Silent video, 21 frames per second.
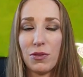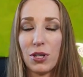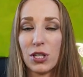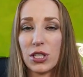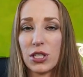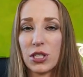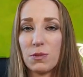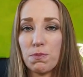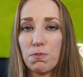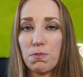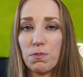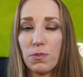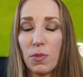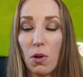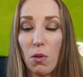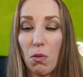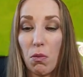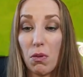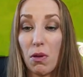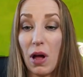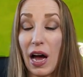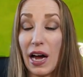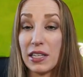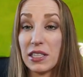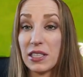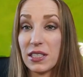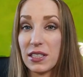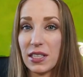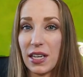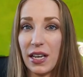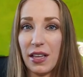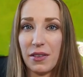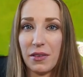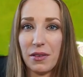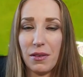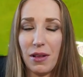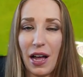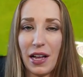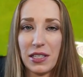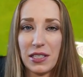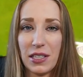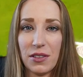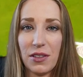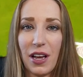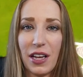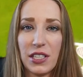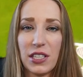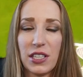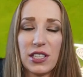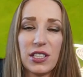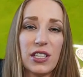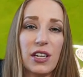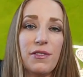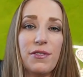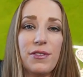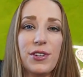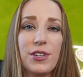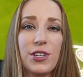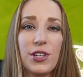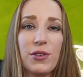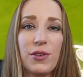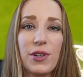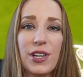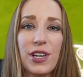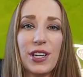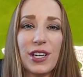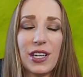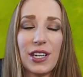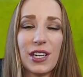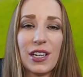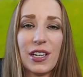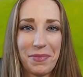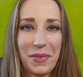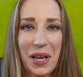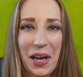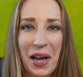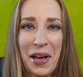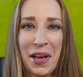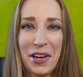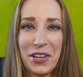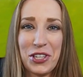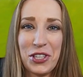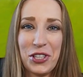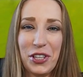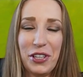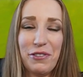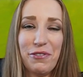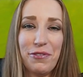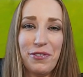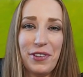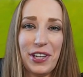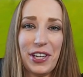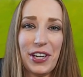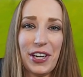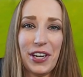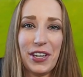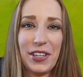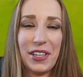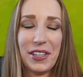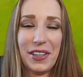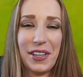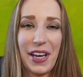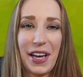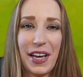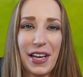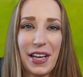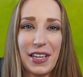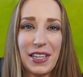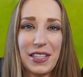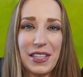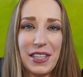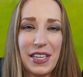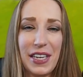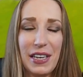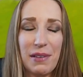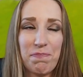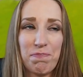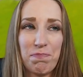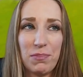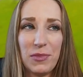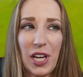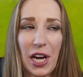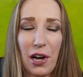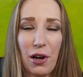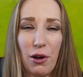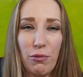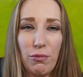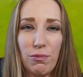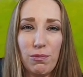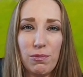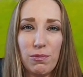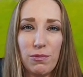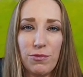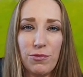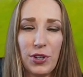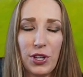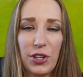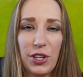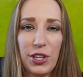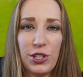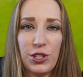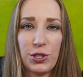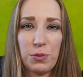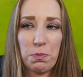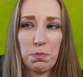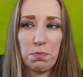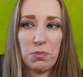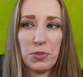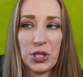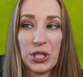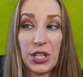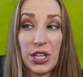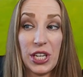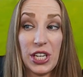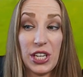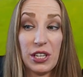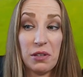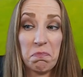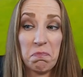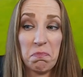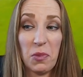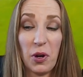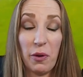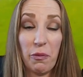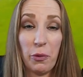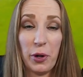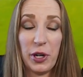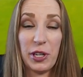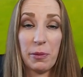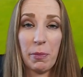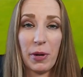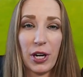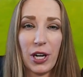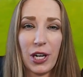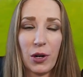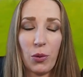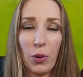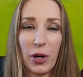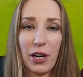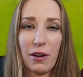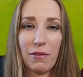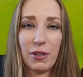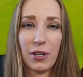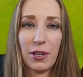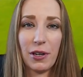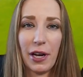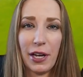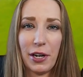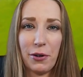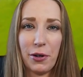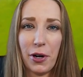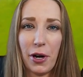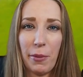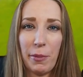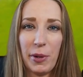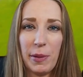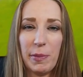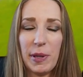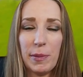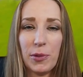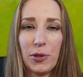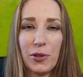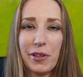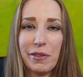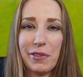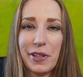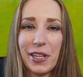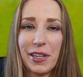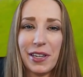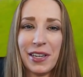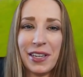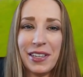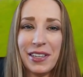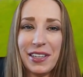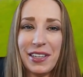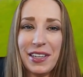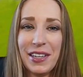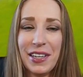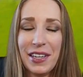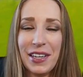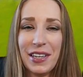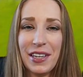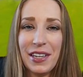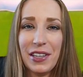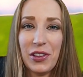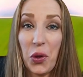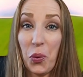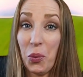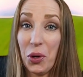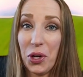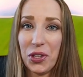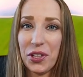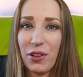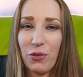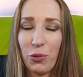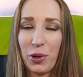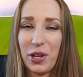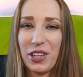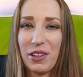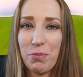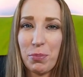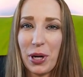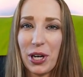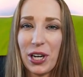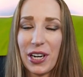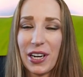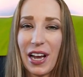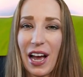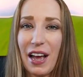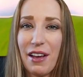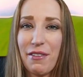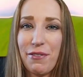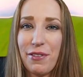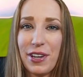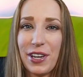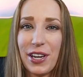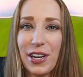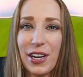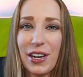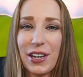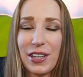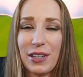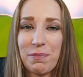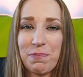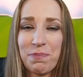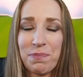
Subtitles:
There's lots and lots and lots of stuff to do here. I actually figured that the town, village, city of Windenburg, whatever, I don't know how many people live here, the world of Windenburg, I figured...